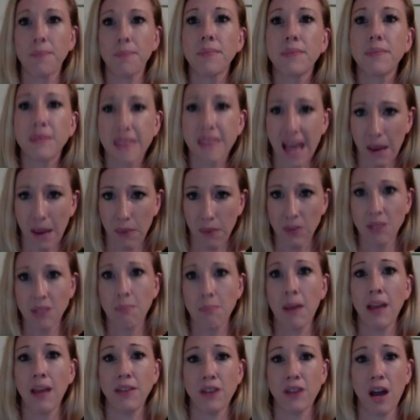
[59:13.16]
That was
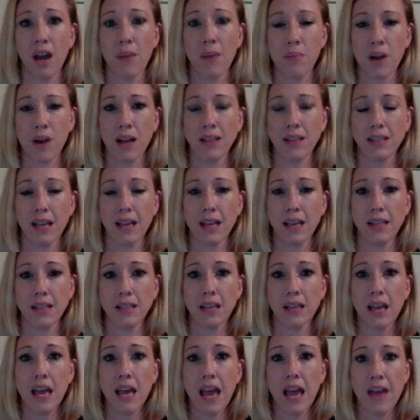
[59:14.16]
my thought
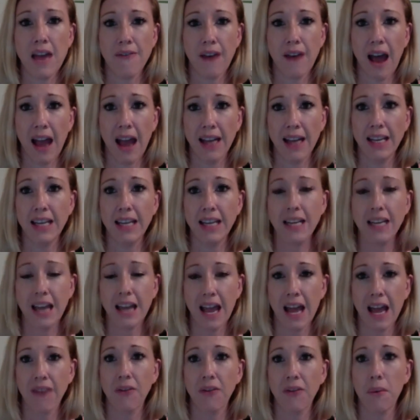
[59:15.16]
process. If I didn't
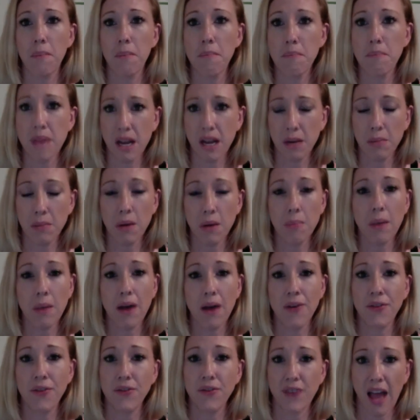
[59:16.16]
have a minimum
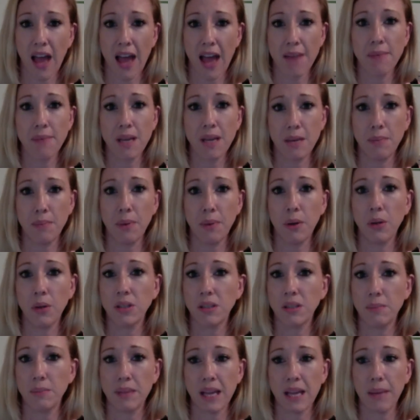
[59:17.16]
of 5 people
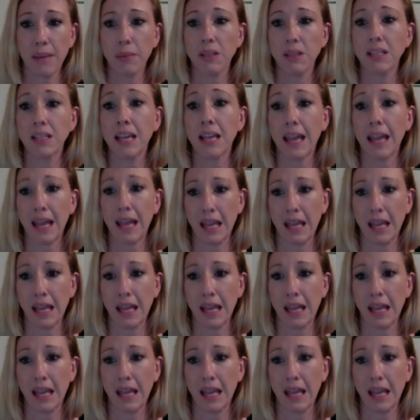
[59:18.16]
to be able to